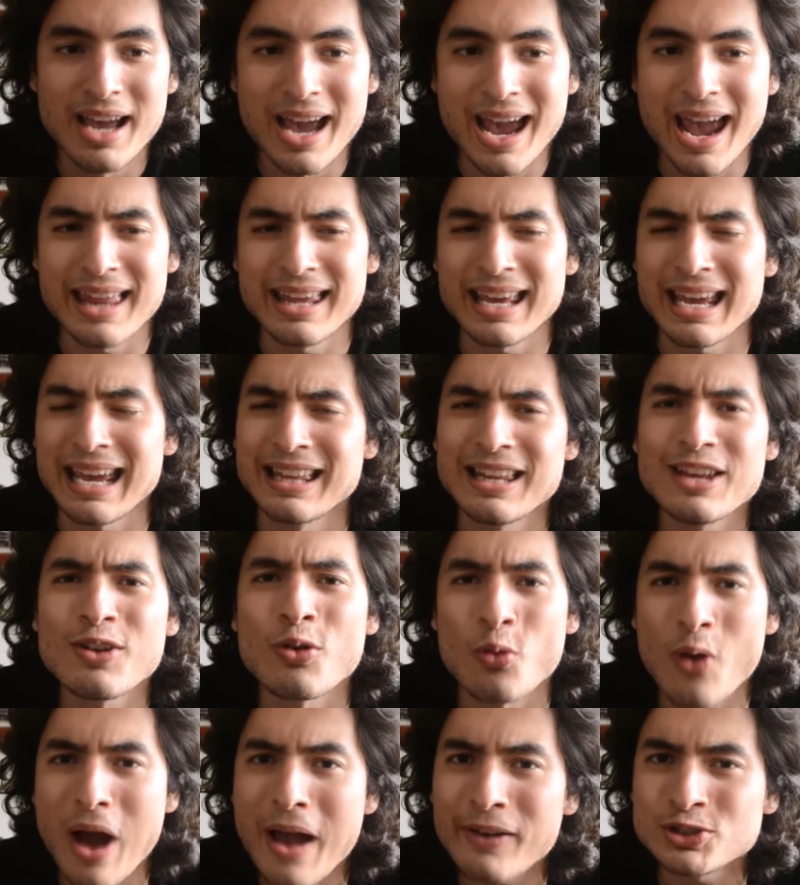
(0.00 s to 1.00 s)
and it
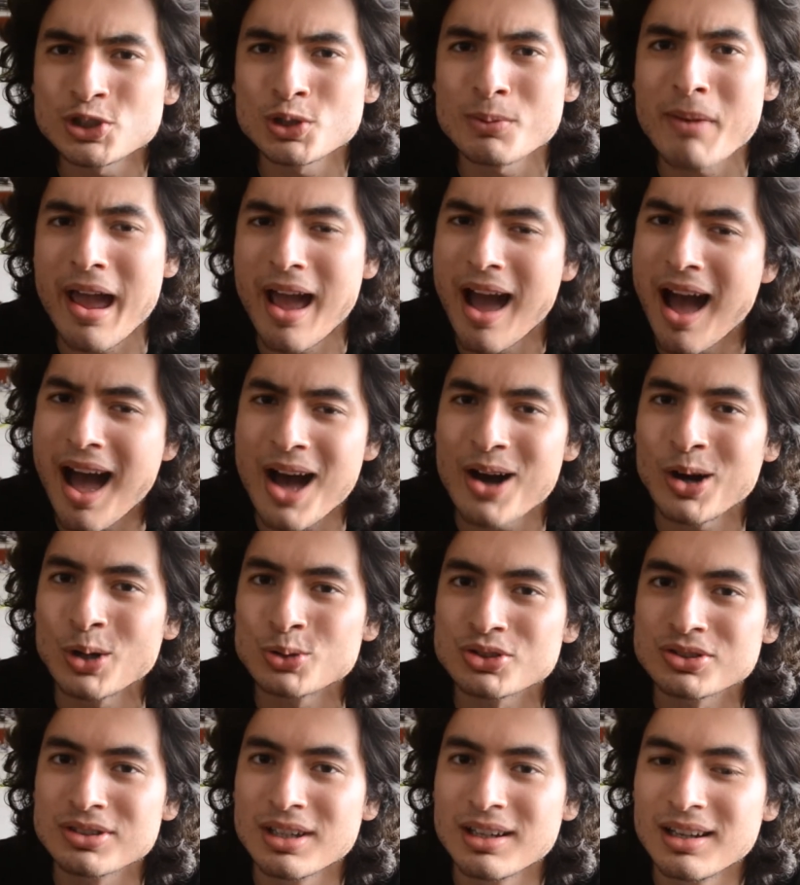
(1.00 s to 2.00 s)
arrives to my
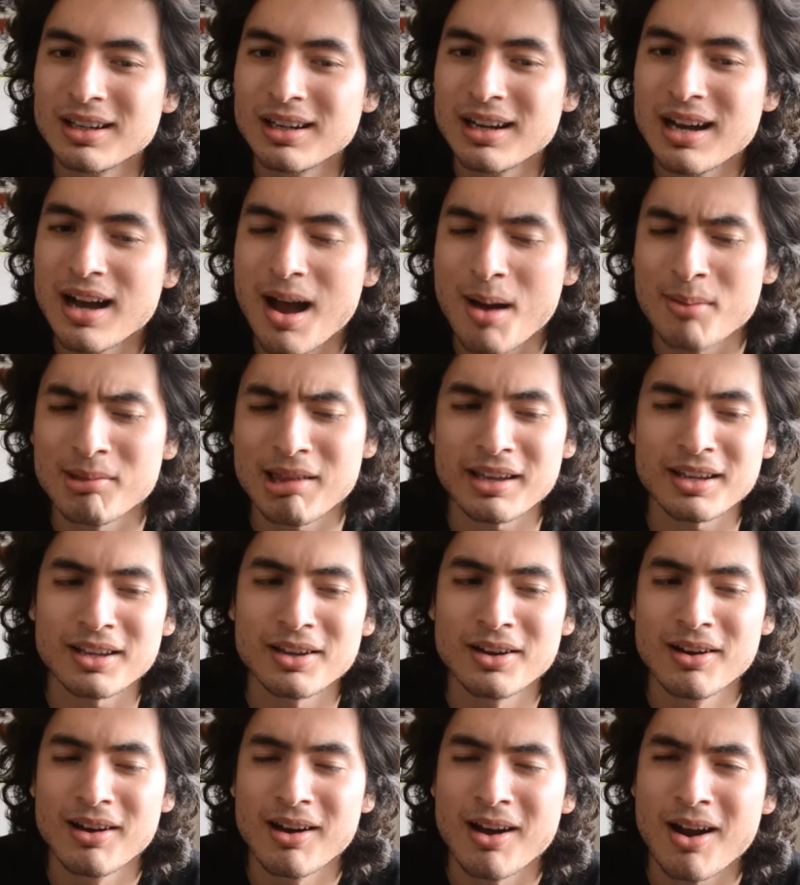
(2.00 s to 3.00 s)
house, I'm like,
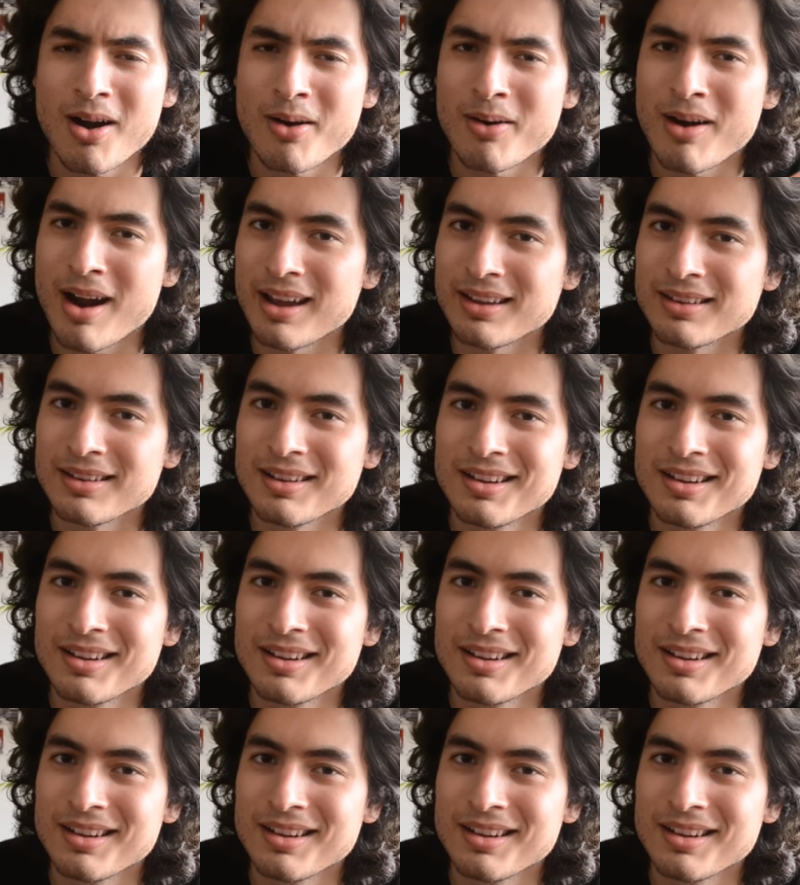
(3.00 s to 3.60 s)
all right,